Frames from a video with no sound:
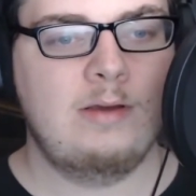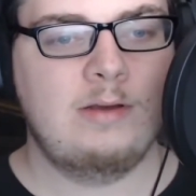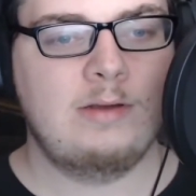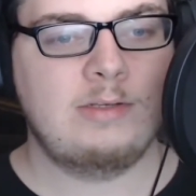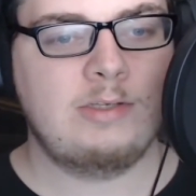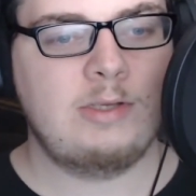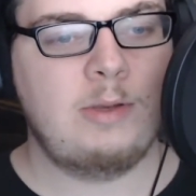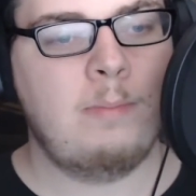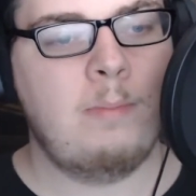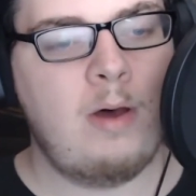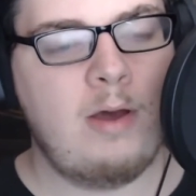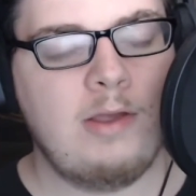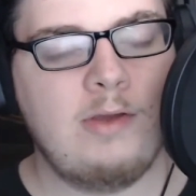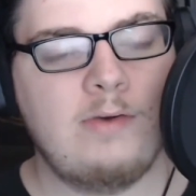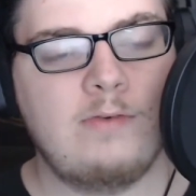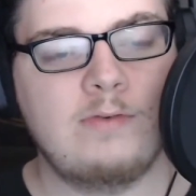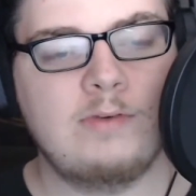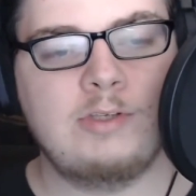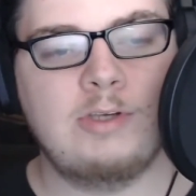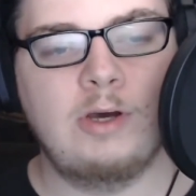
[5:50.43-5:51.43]
So
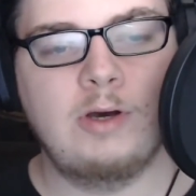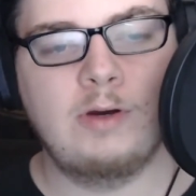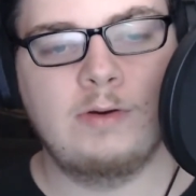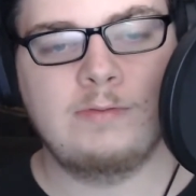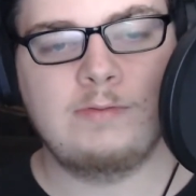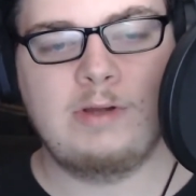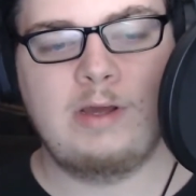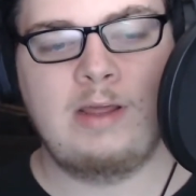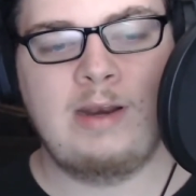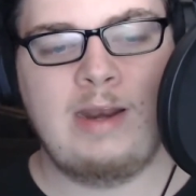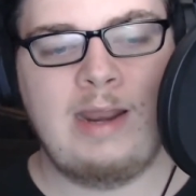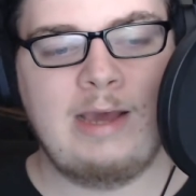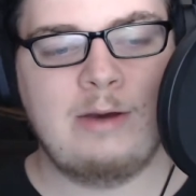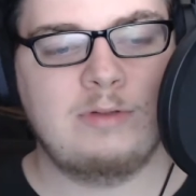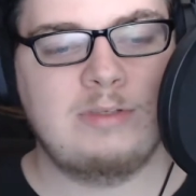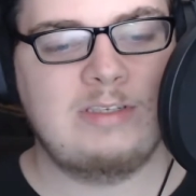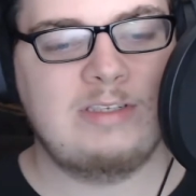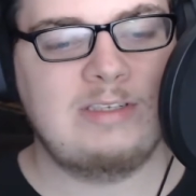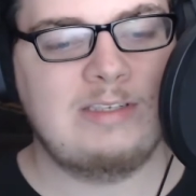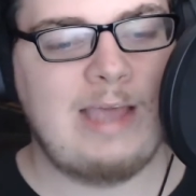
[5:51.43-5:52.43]
Microsoft are now
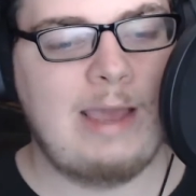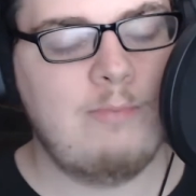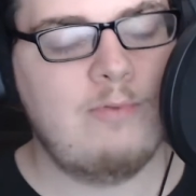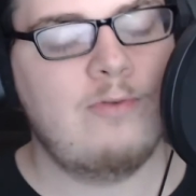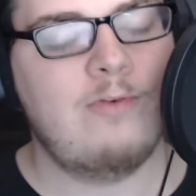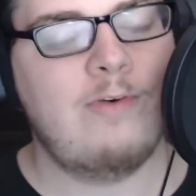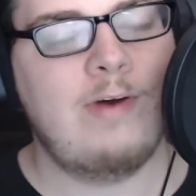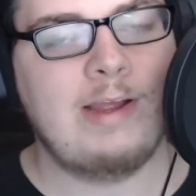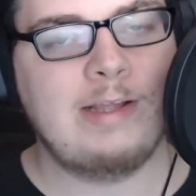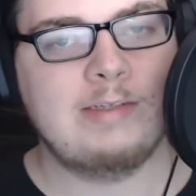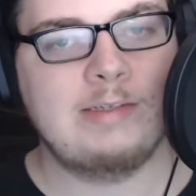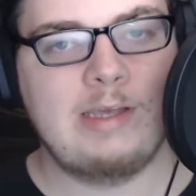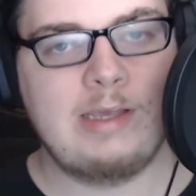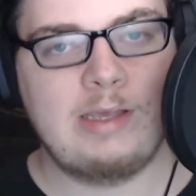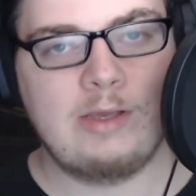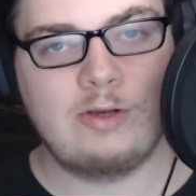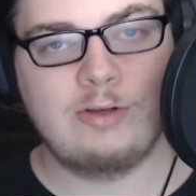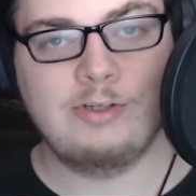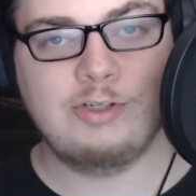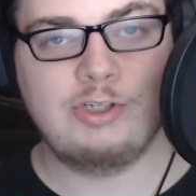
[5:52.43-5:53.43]
separating
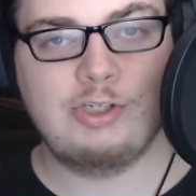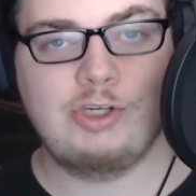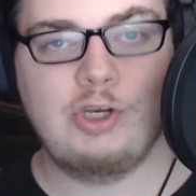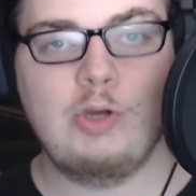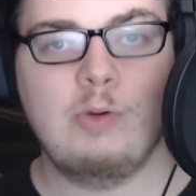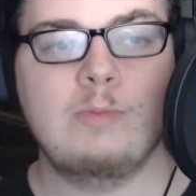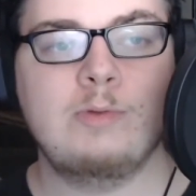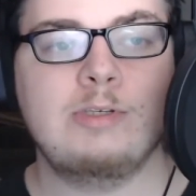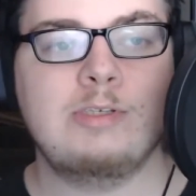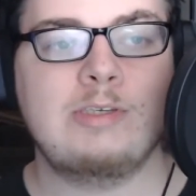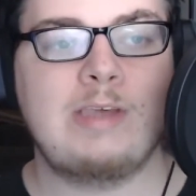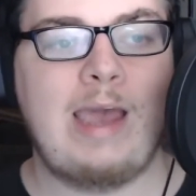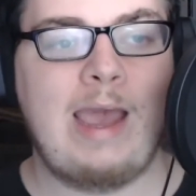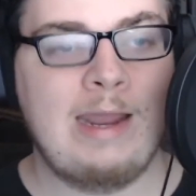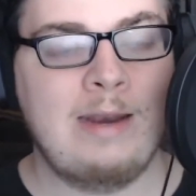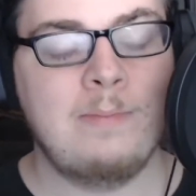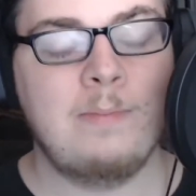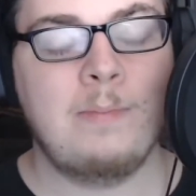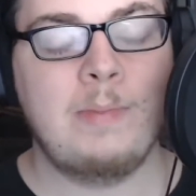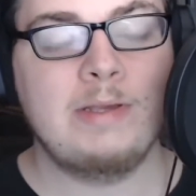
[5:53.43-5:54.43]
consumers
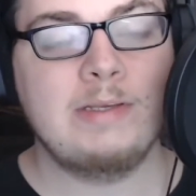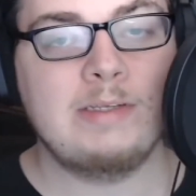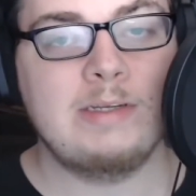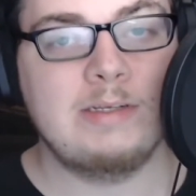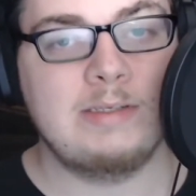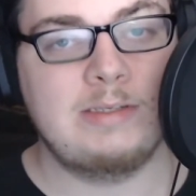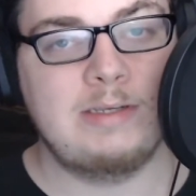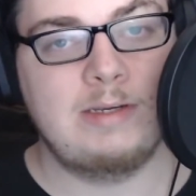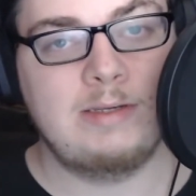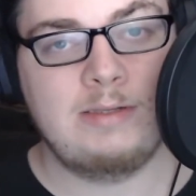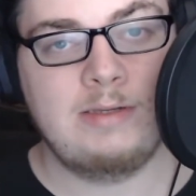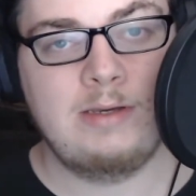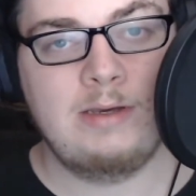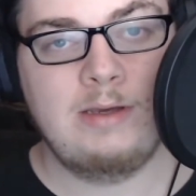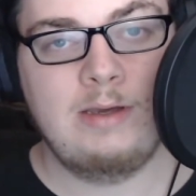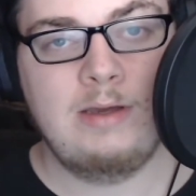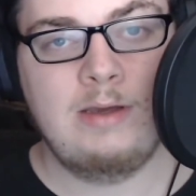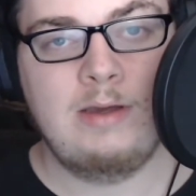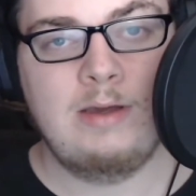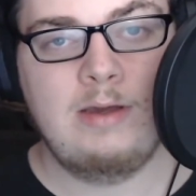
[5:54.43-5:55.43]
and businesses
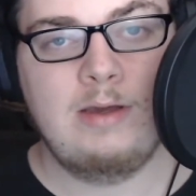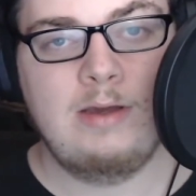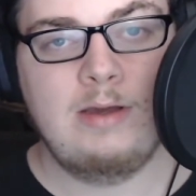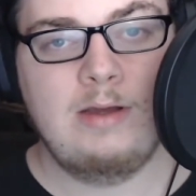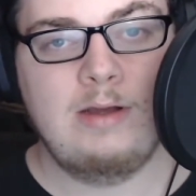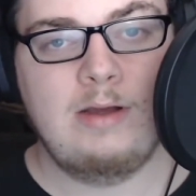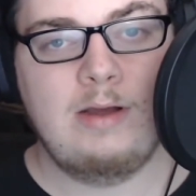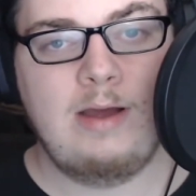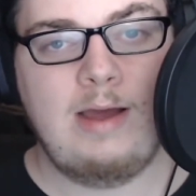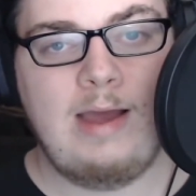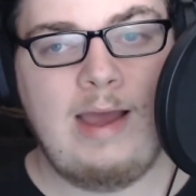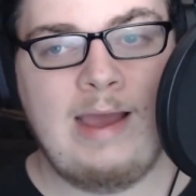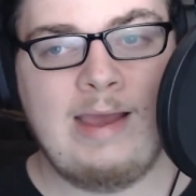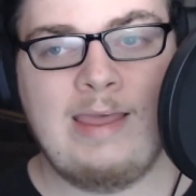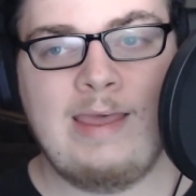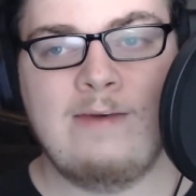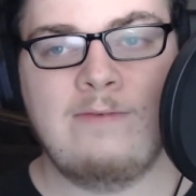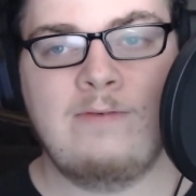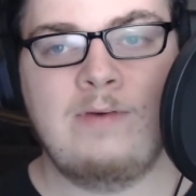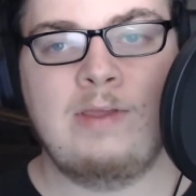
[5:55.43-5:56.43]
and
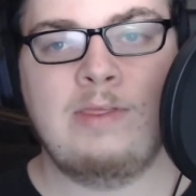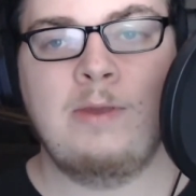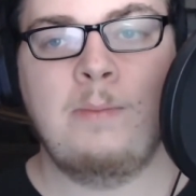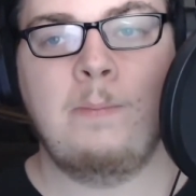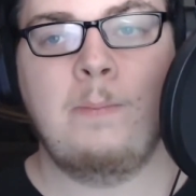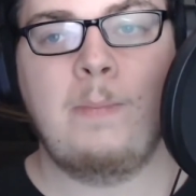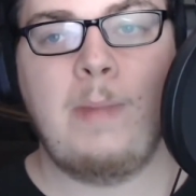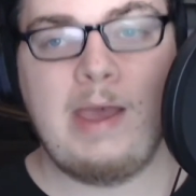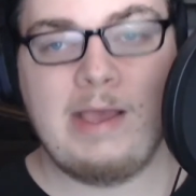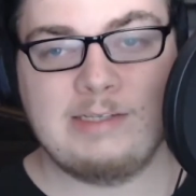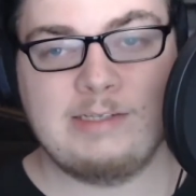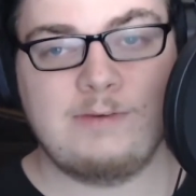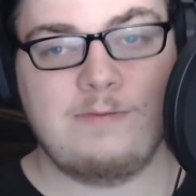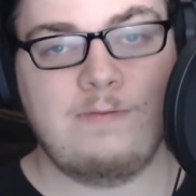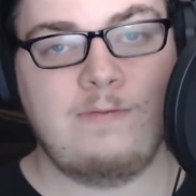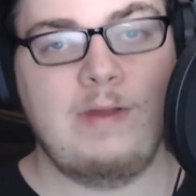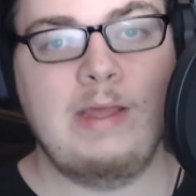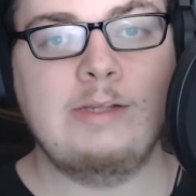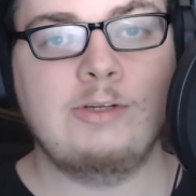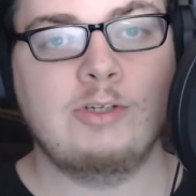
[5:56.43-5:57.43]
giving the best
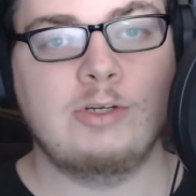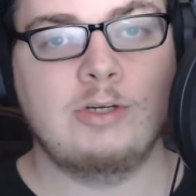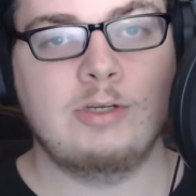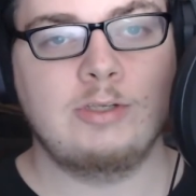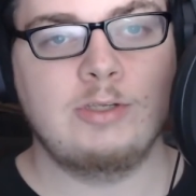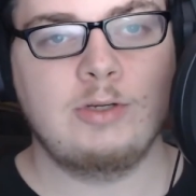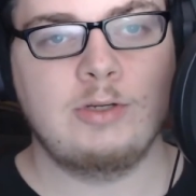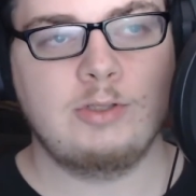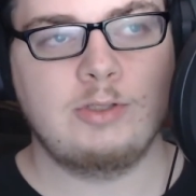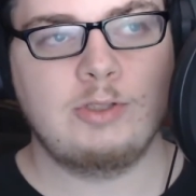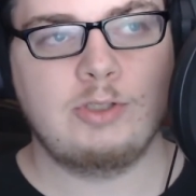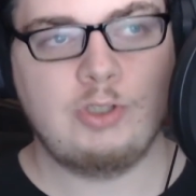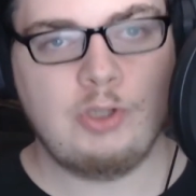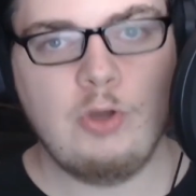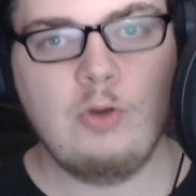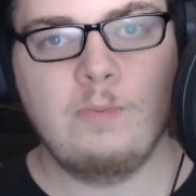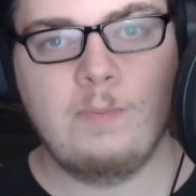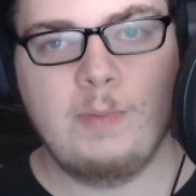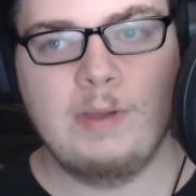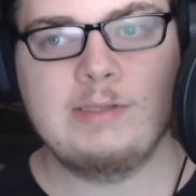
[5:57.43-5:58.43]
features
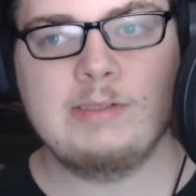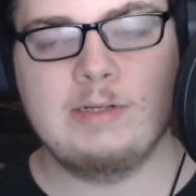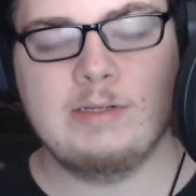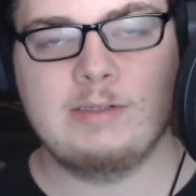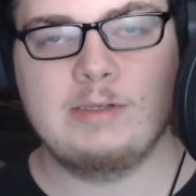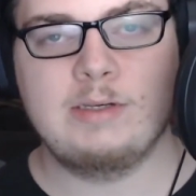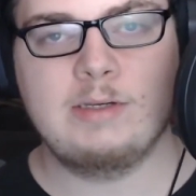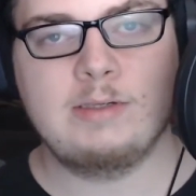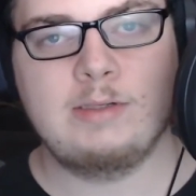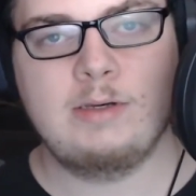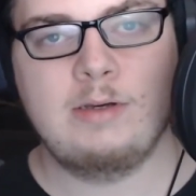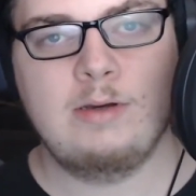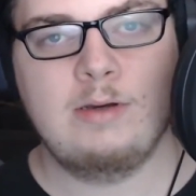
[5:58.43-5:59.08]
to businesses,